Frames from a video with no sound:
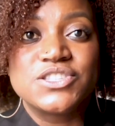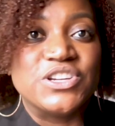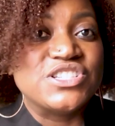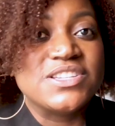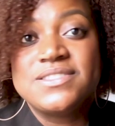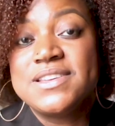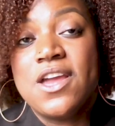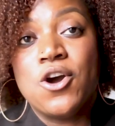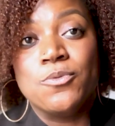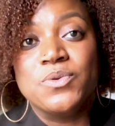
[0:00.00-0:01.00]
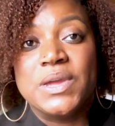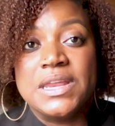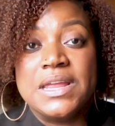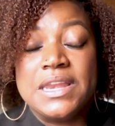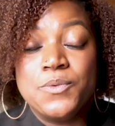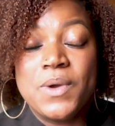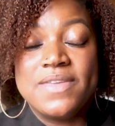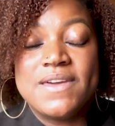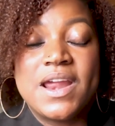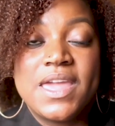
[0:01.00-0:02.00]
questions and help you in any
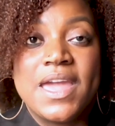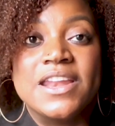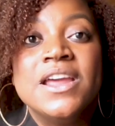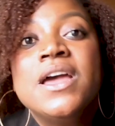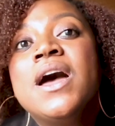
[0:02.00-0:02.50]
way that I can.